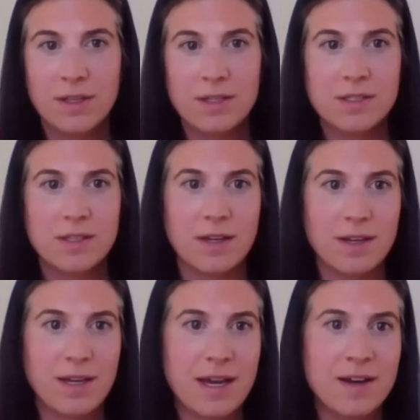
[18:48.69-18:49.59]
It's like
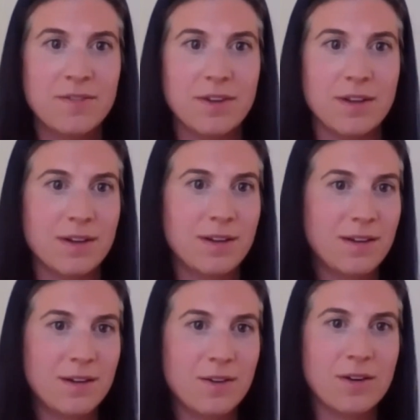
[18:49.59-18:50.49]
heaven.
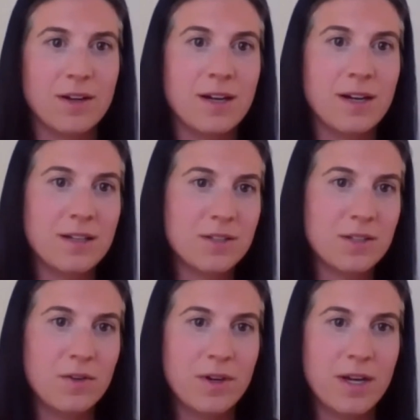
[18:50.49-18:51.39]
Oh God, it's
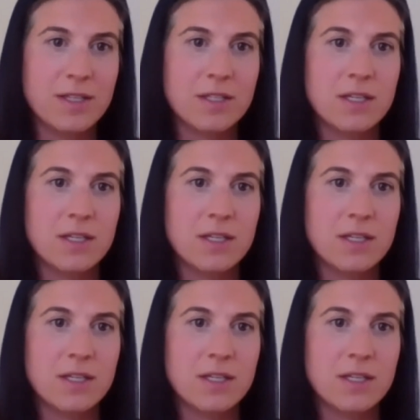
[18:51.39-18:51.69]
so nice.